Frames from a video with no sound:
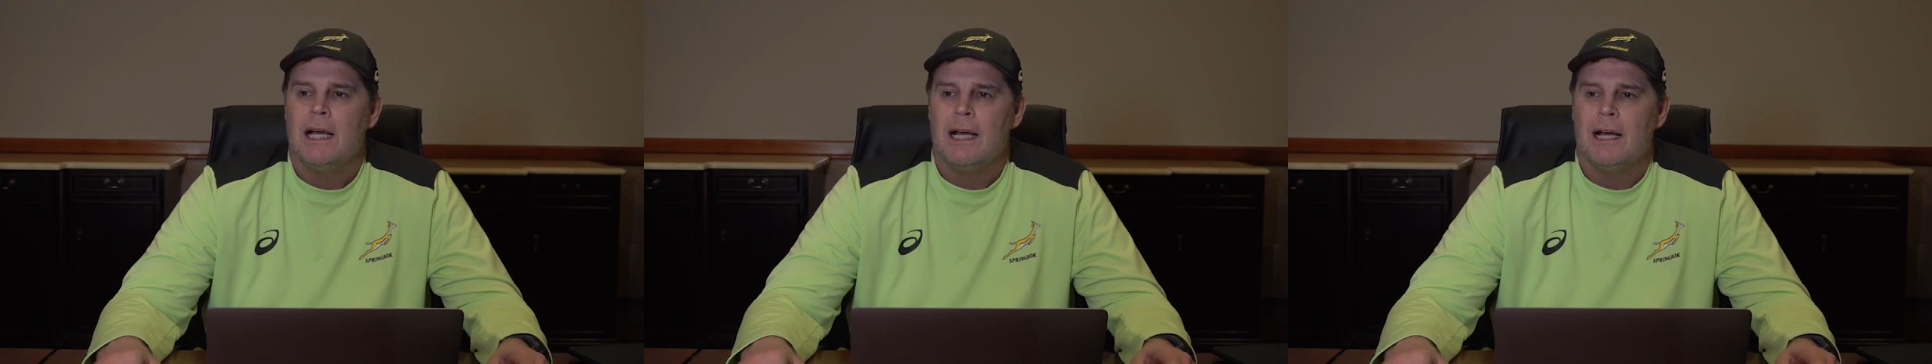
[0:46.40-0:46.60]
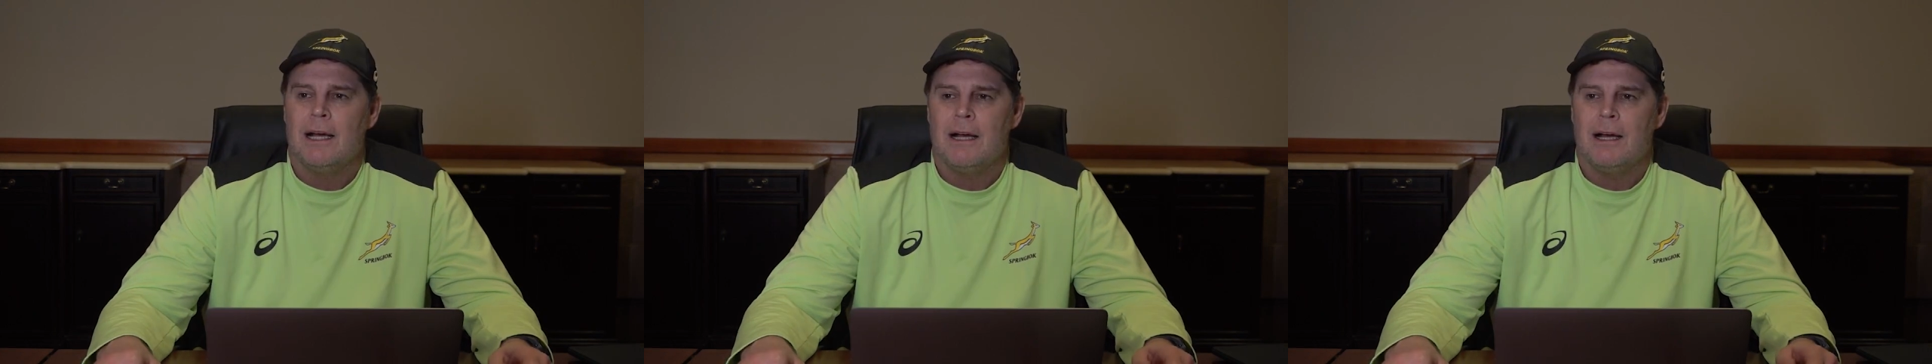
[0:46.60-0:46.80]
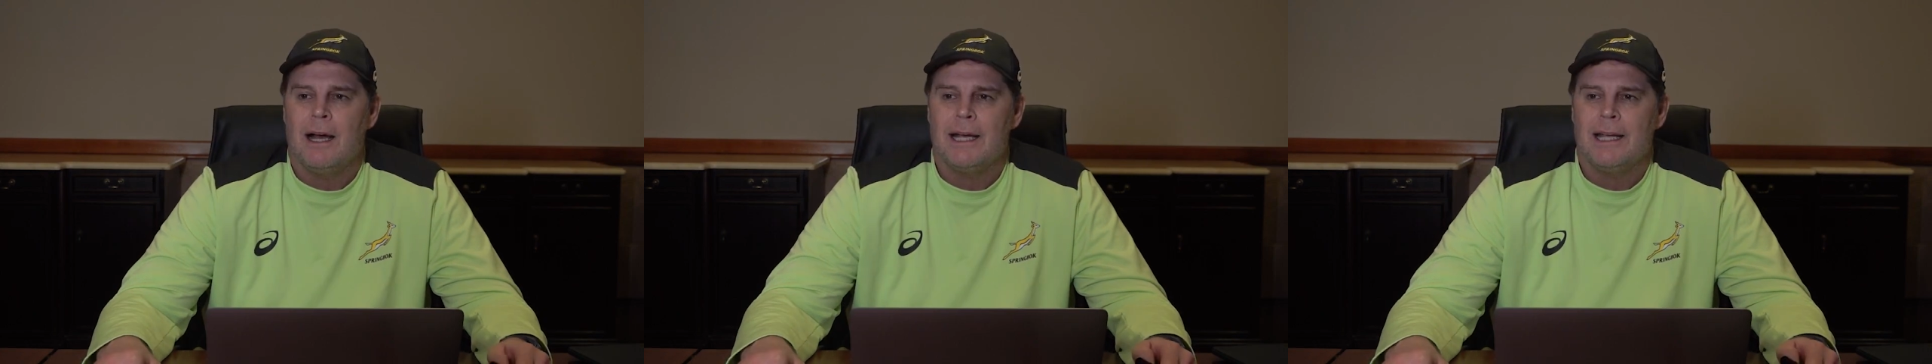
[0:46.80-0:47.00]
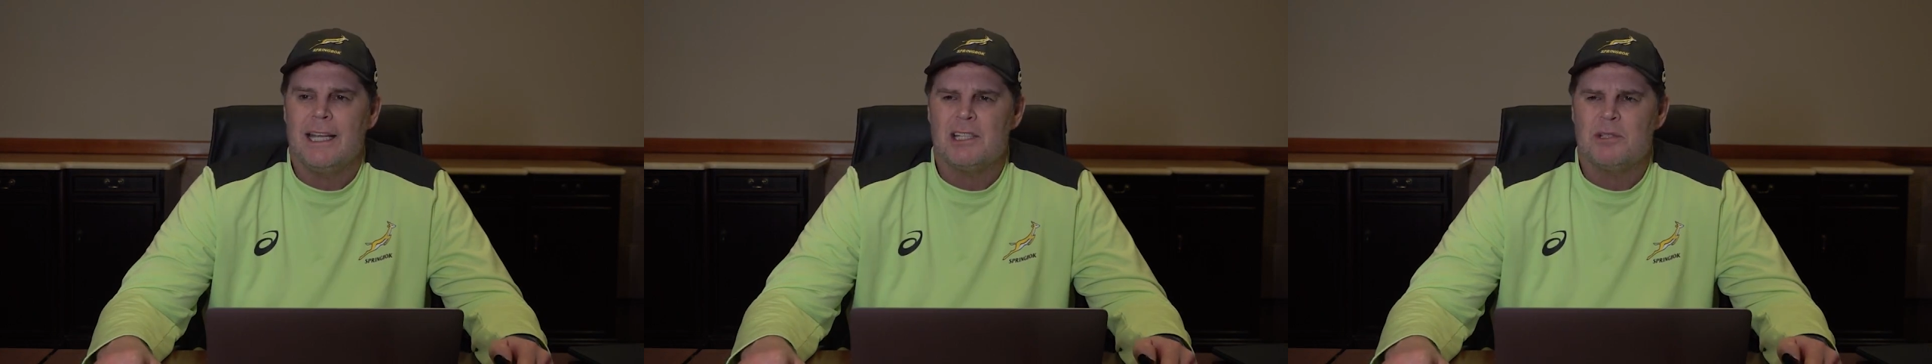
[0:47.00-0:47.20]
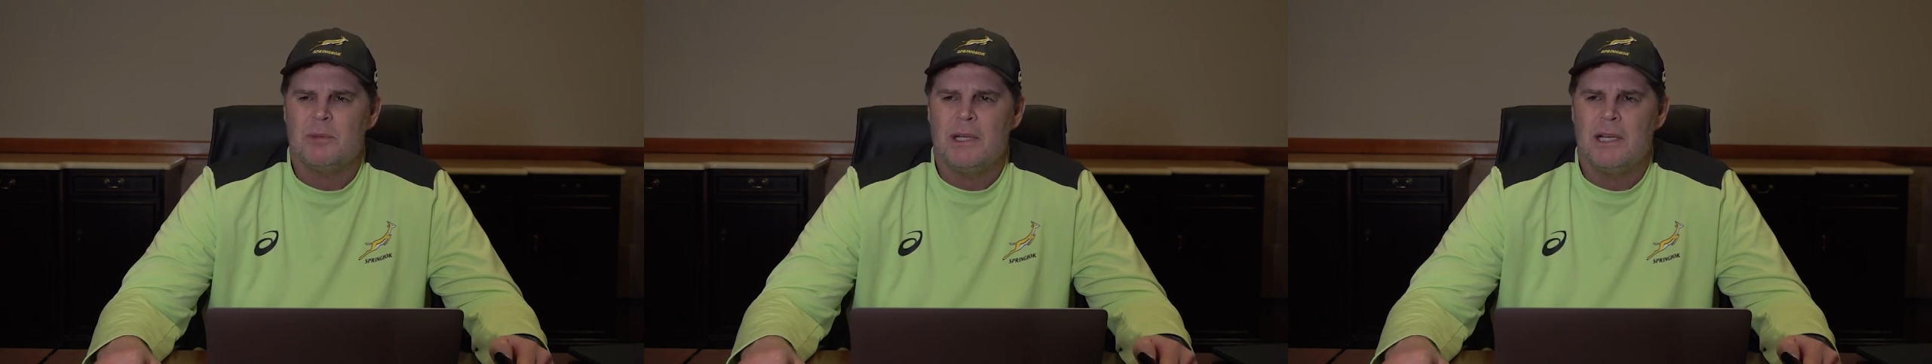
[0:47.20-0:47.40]
I
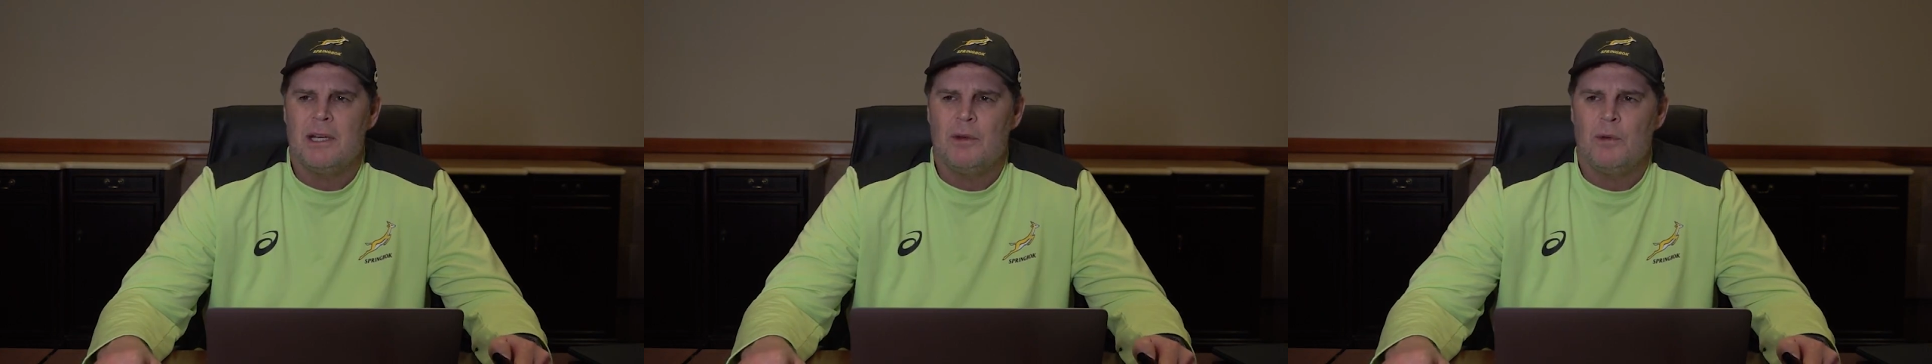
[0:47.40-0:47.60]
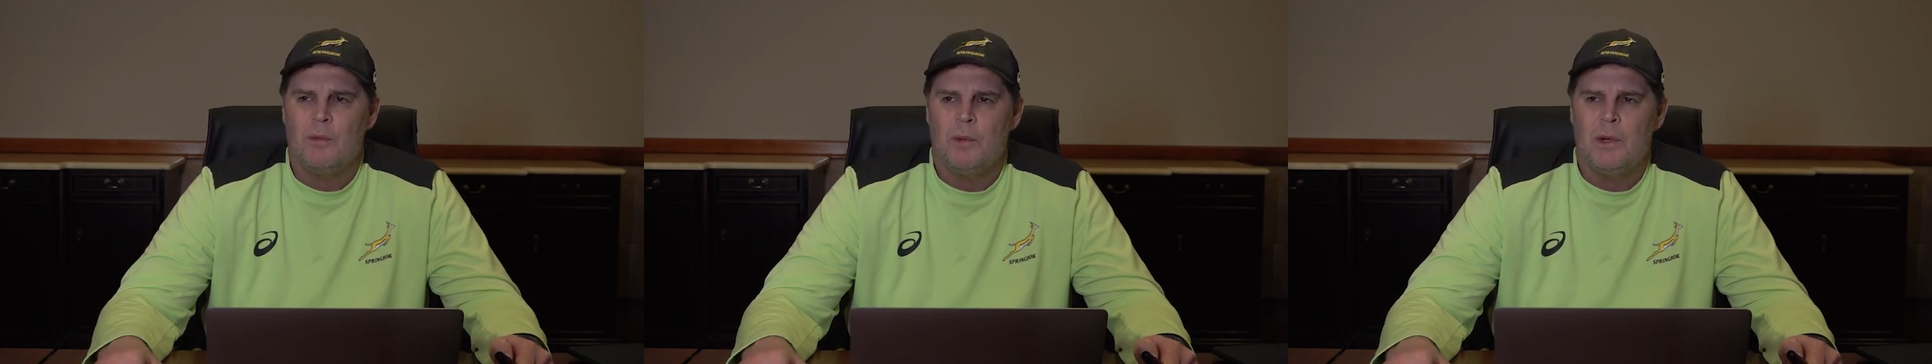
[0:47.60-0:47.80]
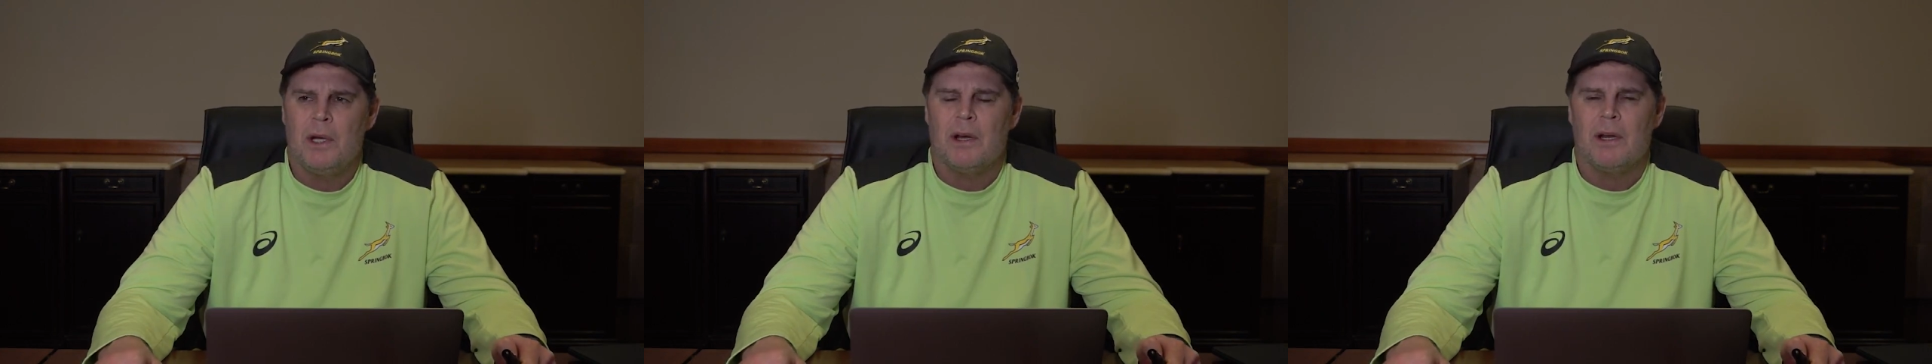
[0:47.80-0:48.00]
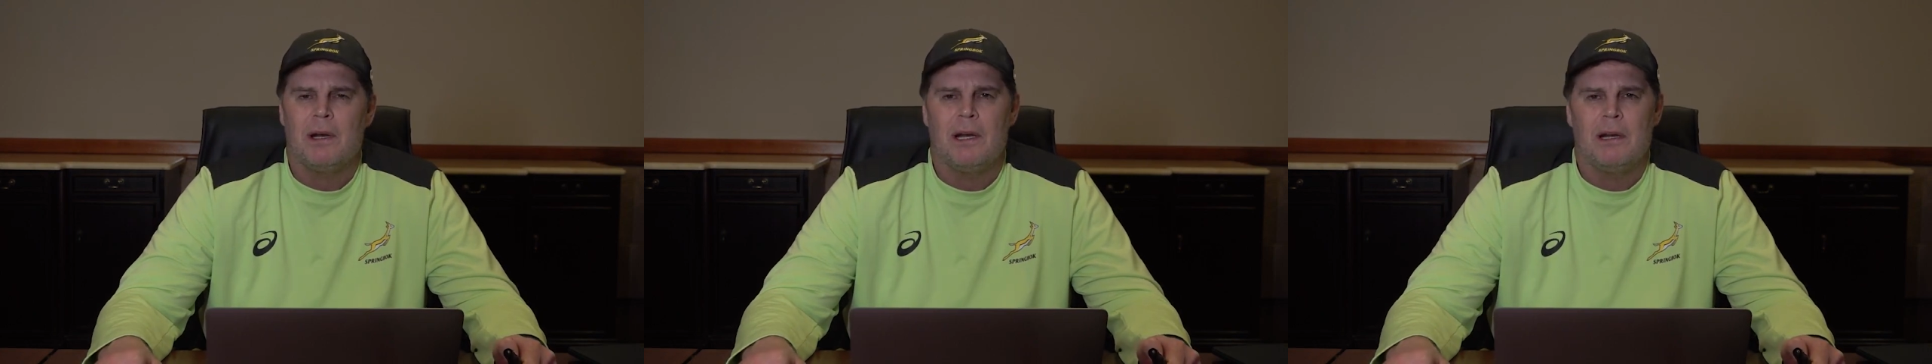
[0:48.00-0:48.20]
guess where we got a